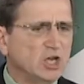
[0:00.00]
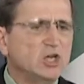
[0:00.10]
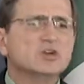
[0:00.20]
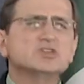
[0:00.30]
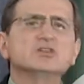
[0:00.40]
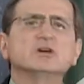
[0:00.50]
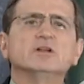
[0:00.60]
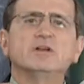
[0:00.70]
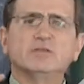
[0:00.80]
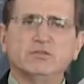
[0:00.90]
Your circle
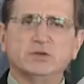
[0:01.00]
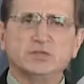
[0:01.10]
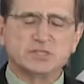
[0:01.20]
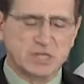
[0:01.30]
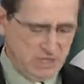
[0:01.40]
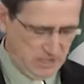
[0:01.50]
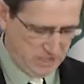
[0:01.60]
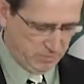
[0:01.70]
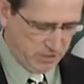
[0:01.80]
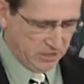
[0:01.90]
of influence
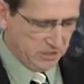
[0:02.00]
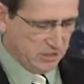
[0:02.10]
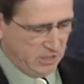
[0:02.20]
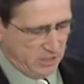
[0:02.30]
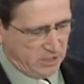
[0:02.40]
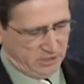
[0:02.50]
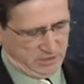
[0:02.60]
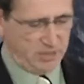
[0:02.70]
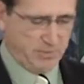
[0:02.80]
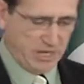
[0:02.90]
is
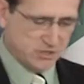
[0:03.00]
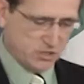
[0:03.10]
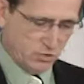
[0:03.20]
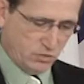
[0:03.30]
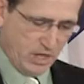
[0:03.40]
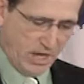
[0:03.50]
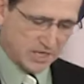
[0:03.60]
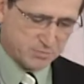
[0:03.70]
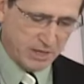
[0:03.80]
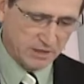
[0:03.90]
going to begin to
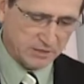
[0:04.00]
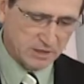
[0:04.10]
expand.